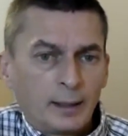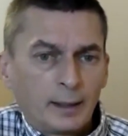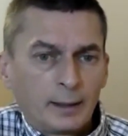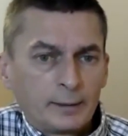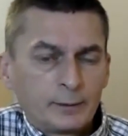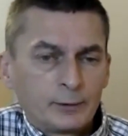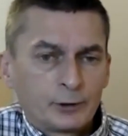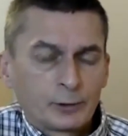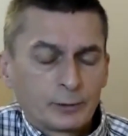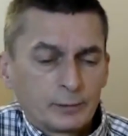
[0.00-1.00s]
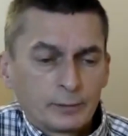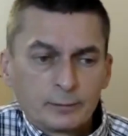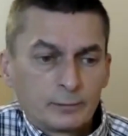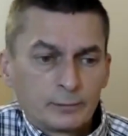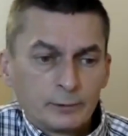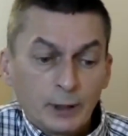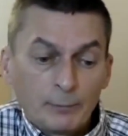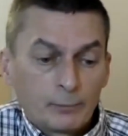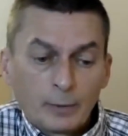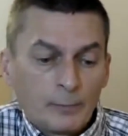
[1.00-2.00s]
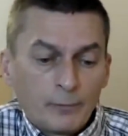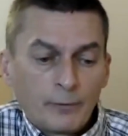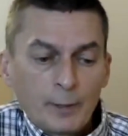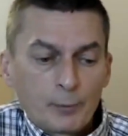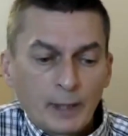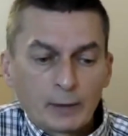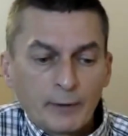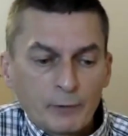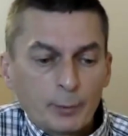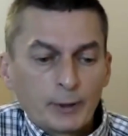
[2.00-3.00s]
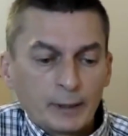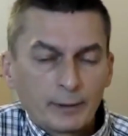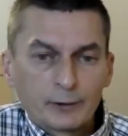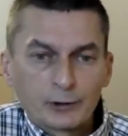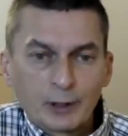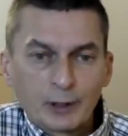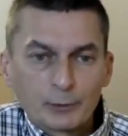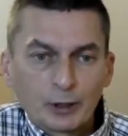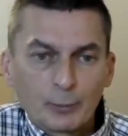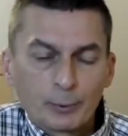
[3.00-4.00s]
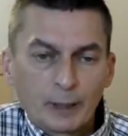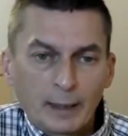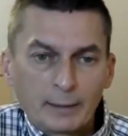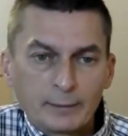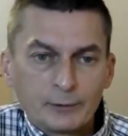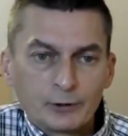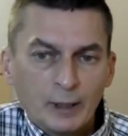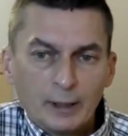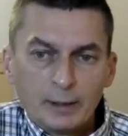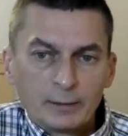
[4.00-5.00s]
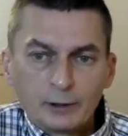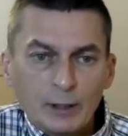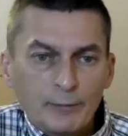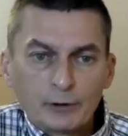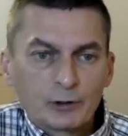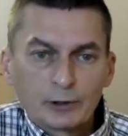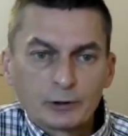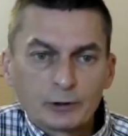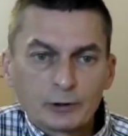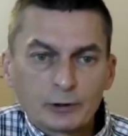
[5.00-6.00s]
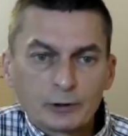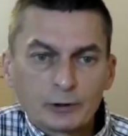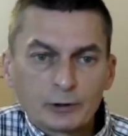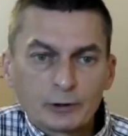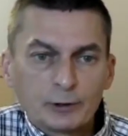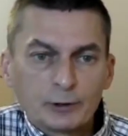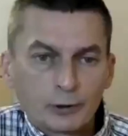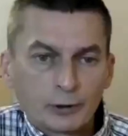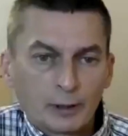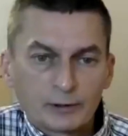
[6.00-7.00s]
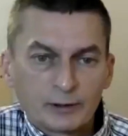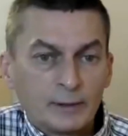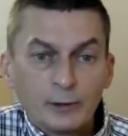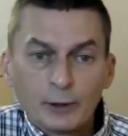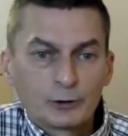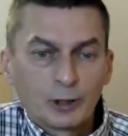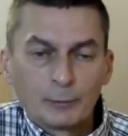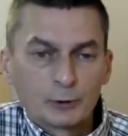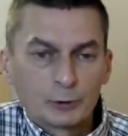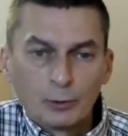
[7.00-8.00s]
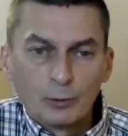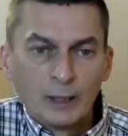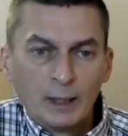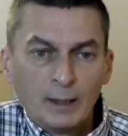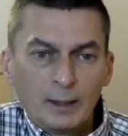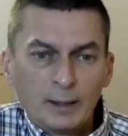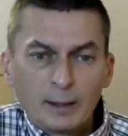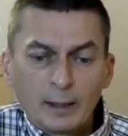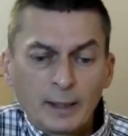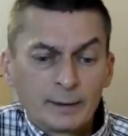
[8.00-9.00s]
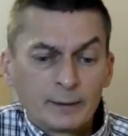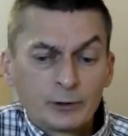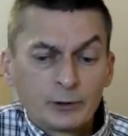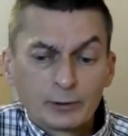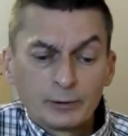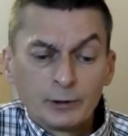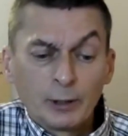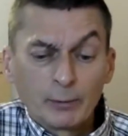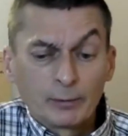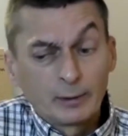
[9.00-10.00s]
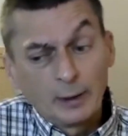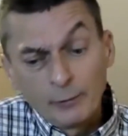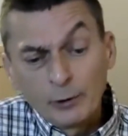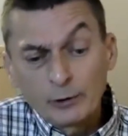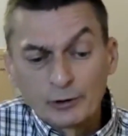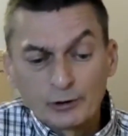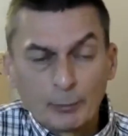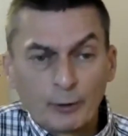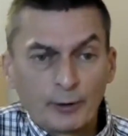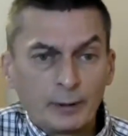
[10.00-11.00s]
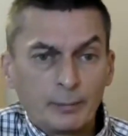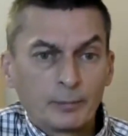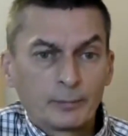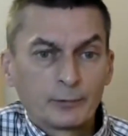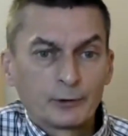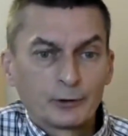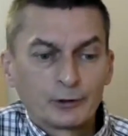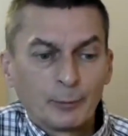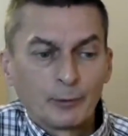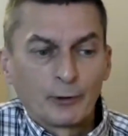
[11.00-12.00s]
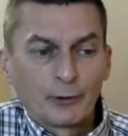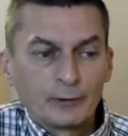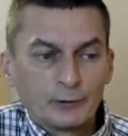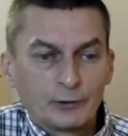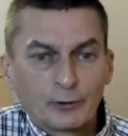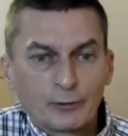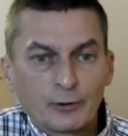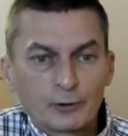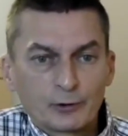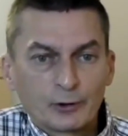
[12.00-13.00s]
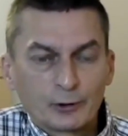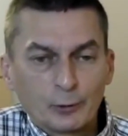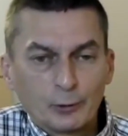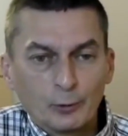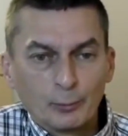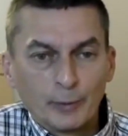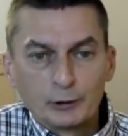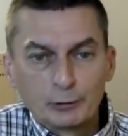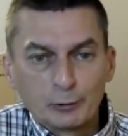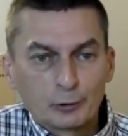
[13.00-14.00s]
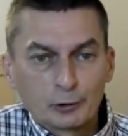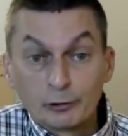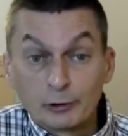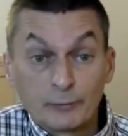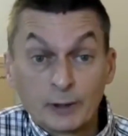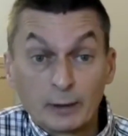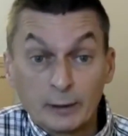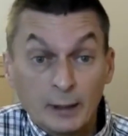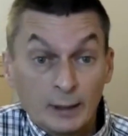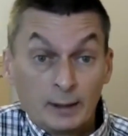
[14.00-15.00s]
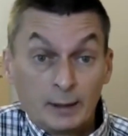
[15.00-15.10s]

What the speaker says: And, I'm very proud of everybody that stepped up and delivered such an incredible product in no time at all. And, I've looked at some of the things the so-called major orchestras have done